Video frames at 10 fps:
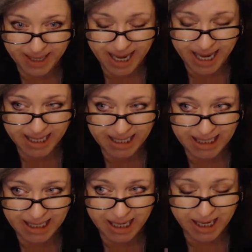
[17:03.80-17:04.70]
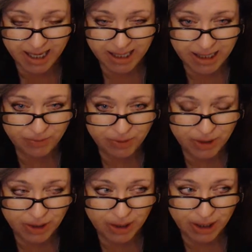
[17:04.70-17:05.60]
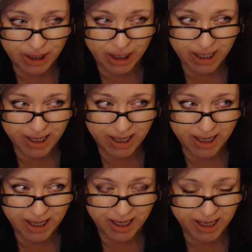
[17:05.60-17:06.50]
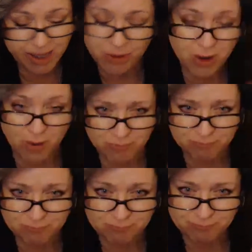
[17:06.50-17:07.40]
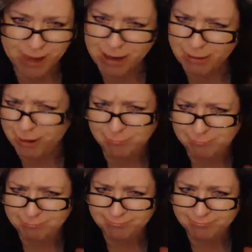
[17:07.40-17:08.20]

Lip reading: And even, I don't know. I don't know.